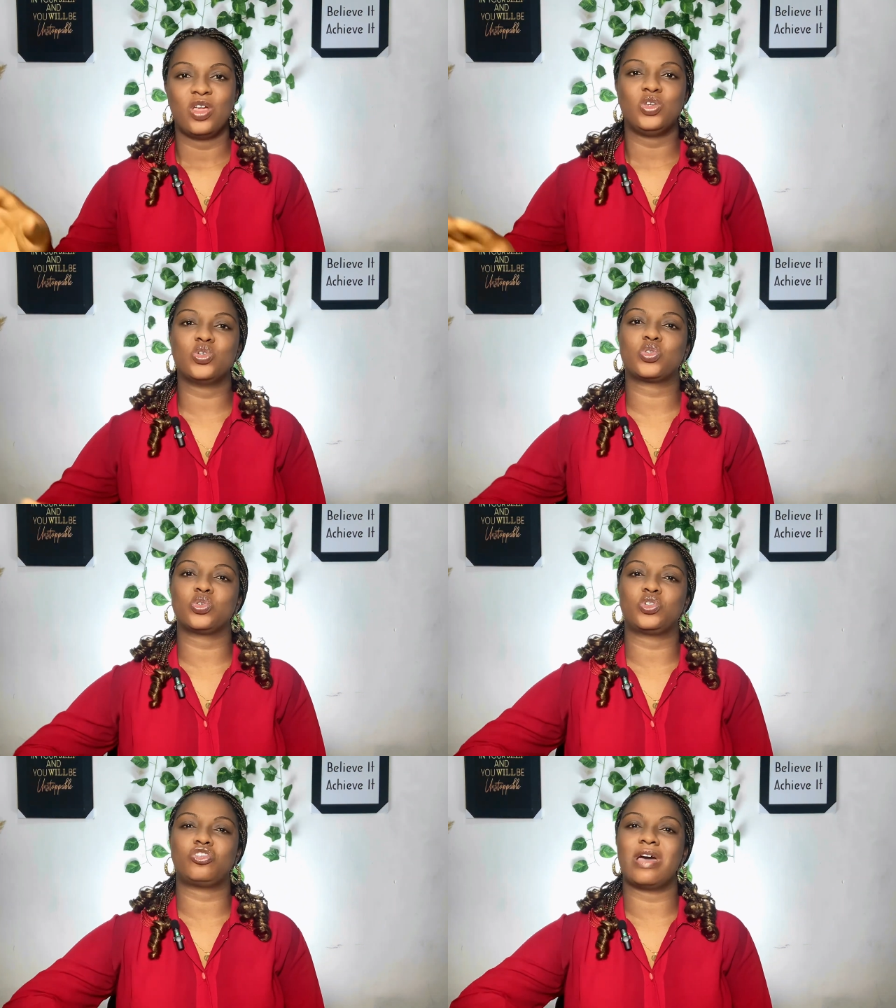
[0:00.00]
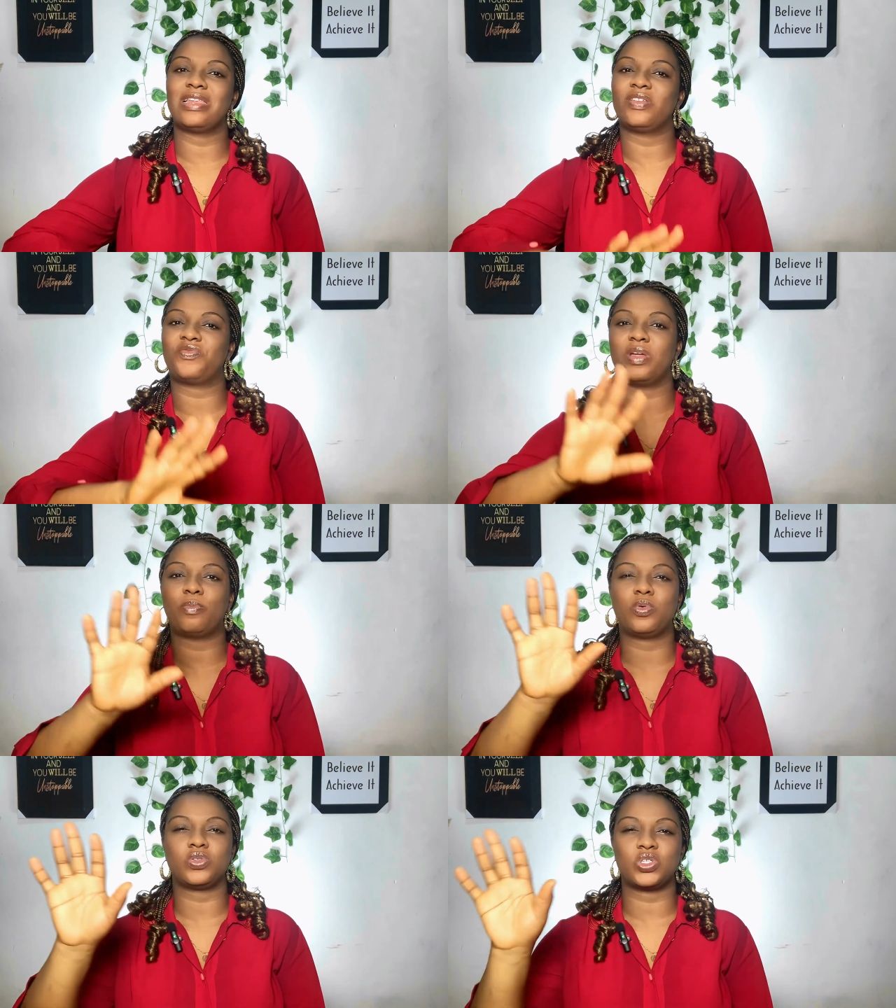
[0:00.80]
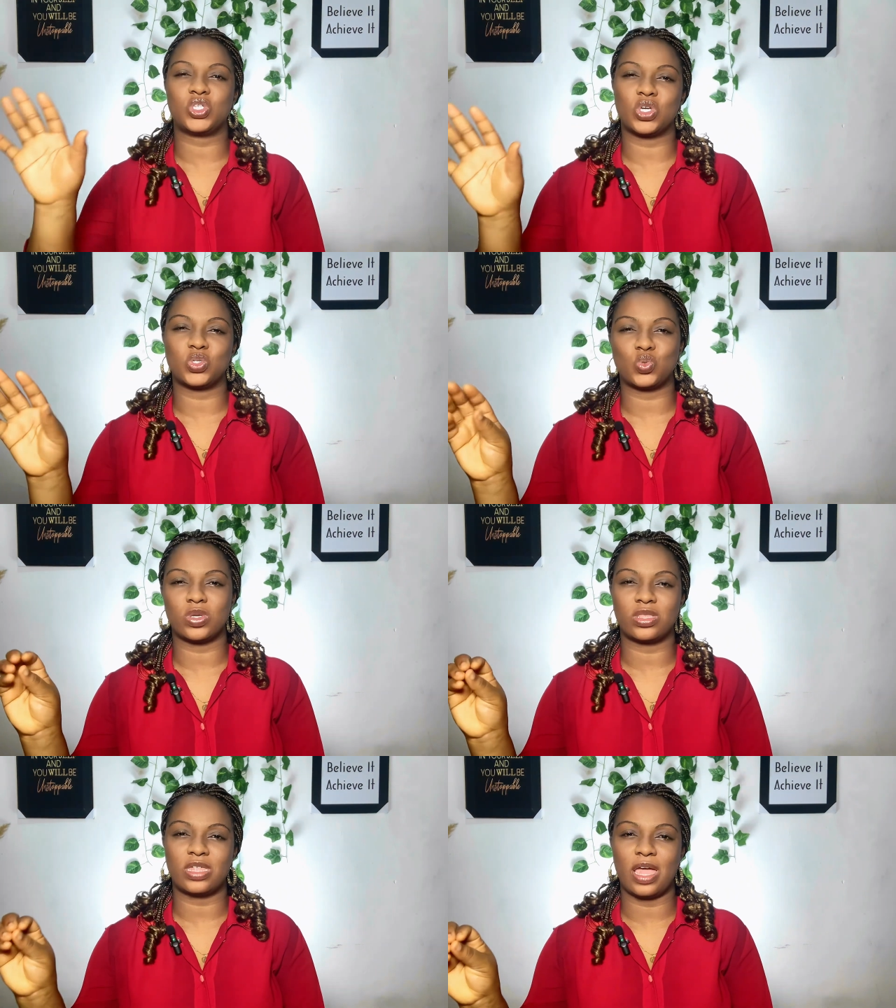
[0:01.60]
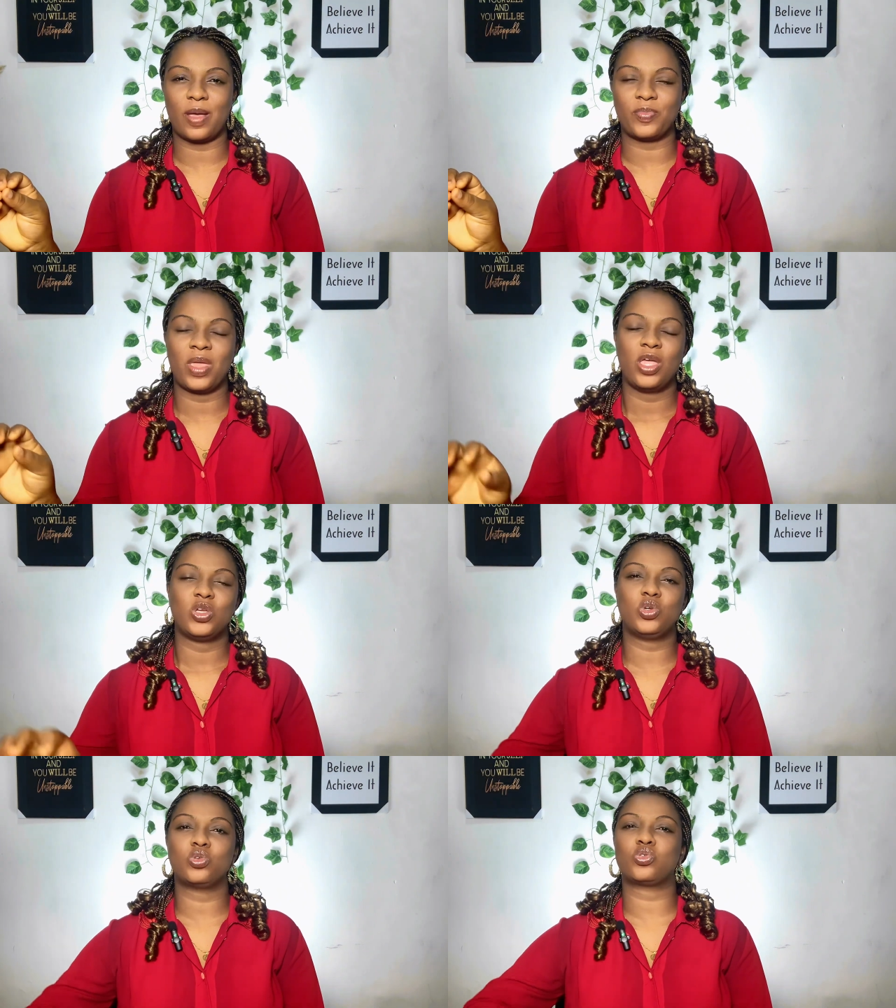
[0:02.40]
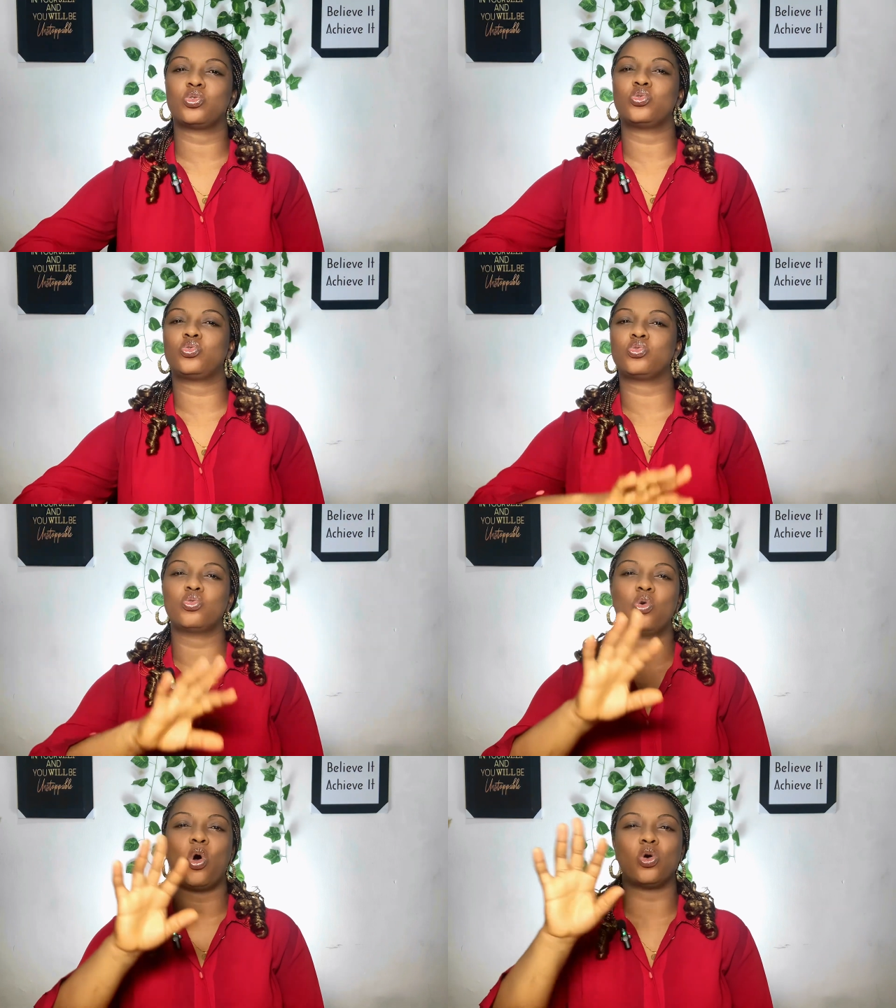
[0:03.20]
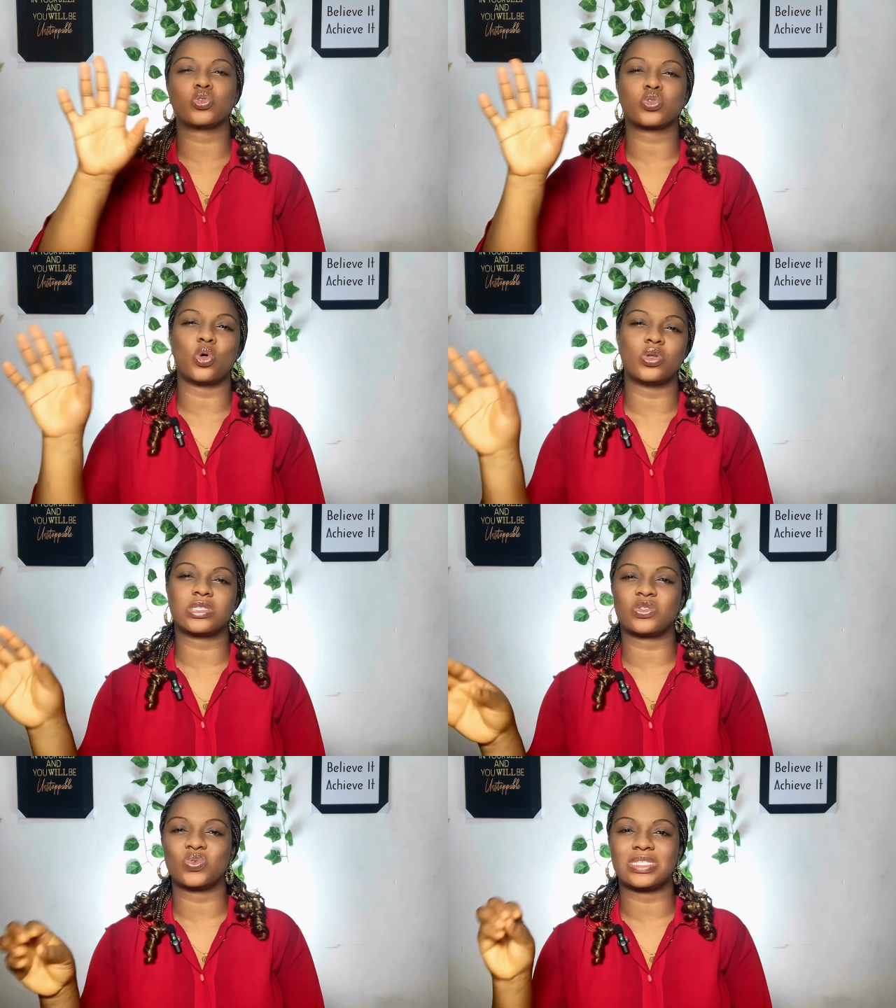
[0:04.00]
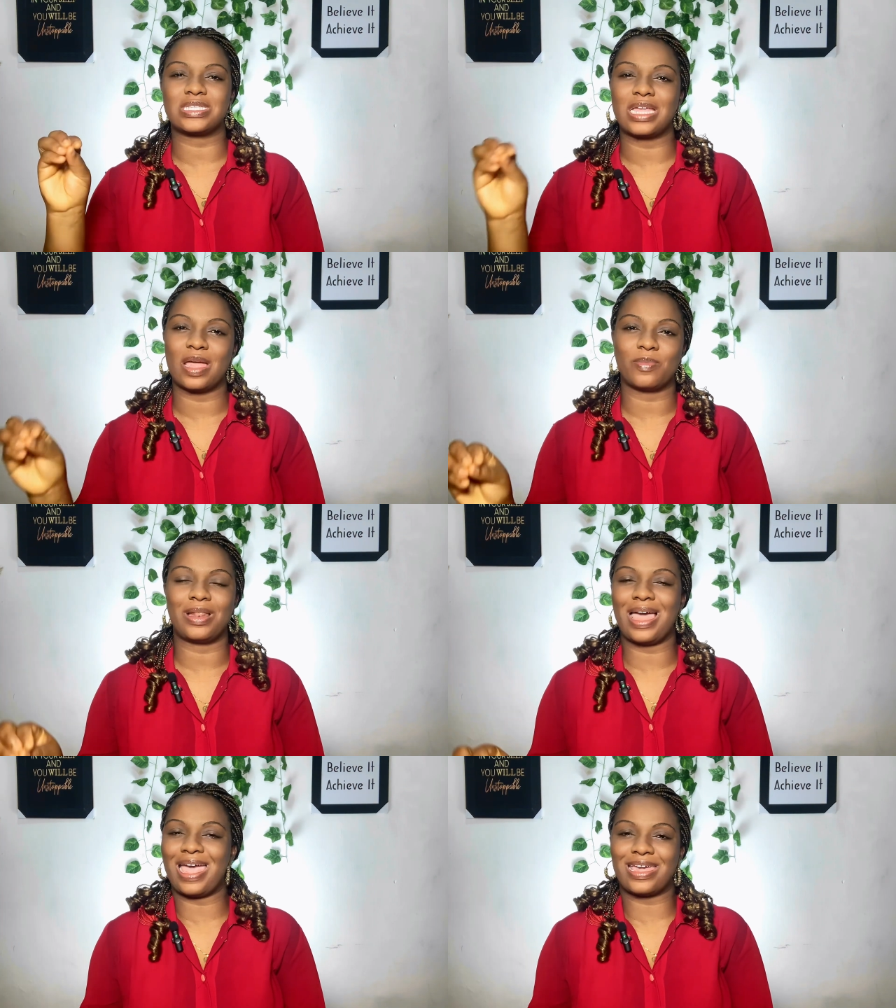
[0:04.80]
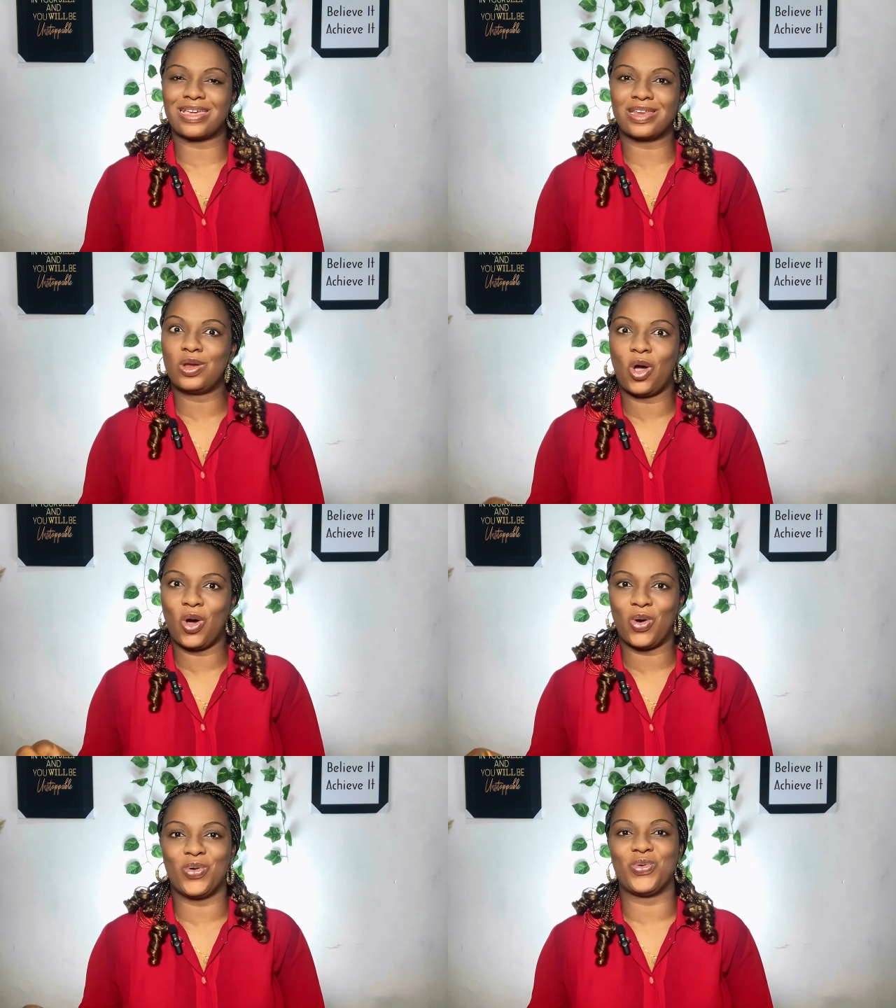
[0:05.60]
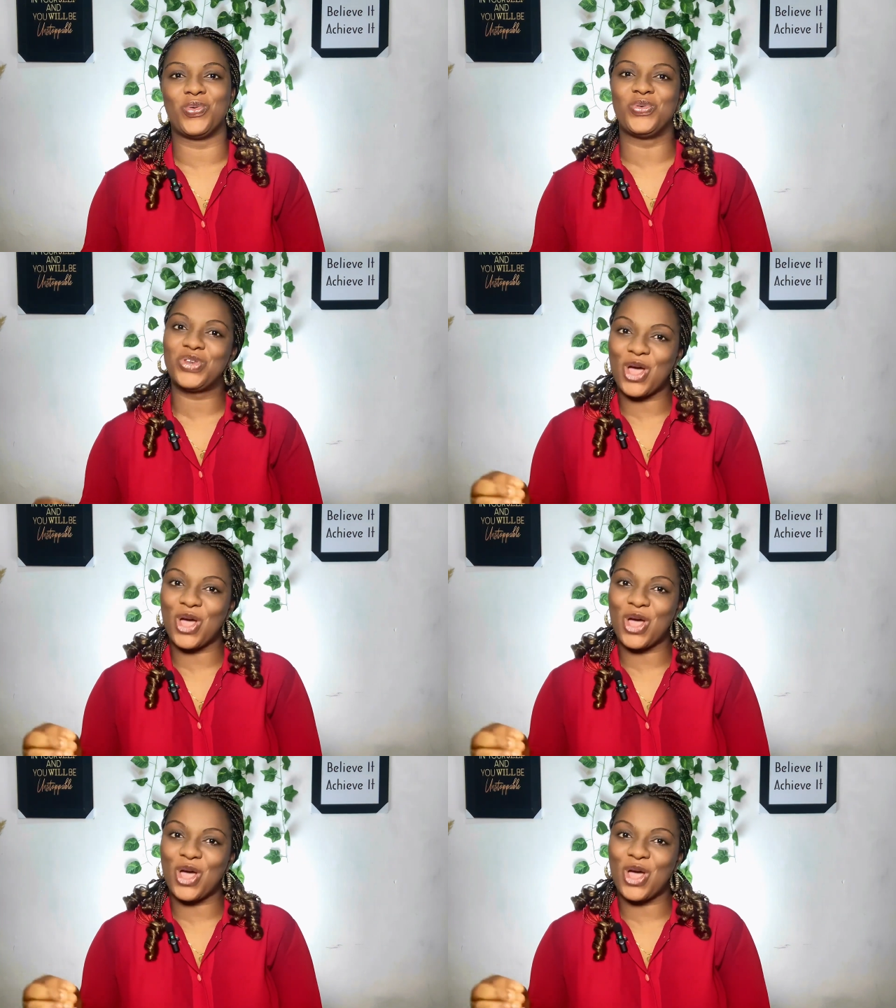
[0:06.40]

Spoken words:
used to try different positions with them, used to do all sorts with them. Like, no,